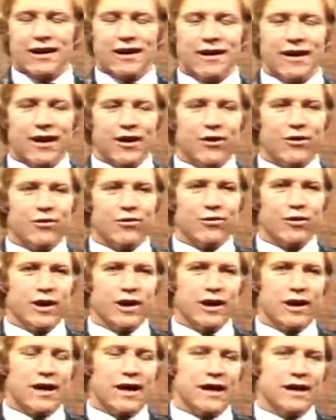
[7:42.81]
they don't
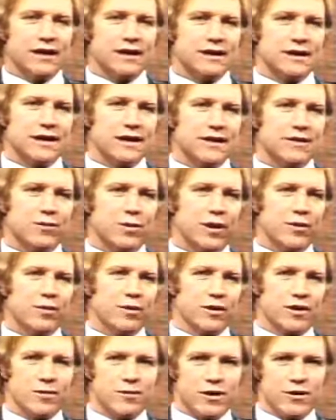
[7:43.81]
realize that people
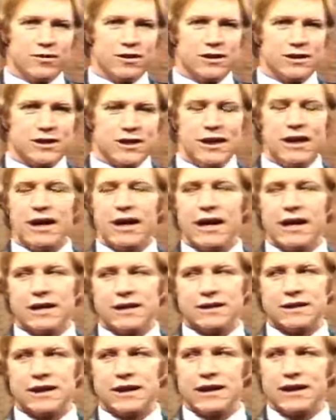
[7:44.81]
come out to see
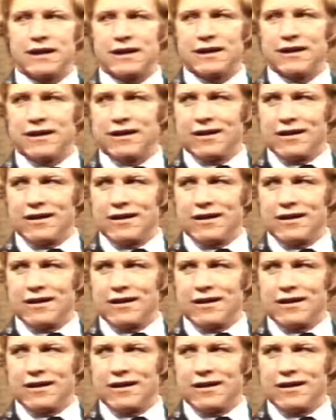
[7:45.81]
guys like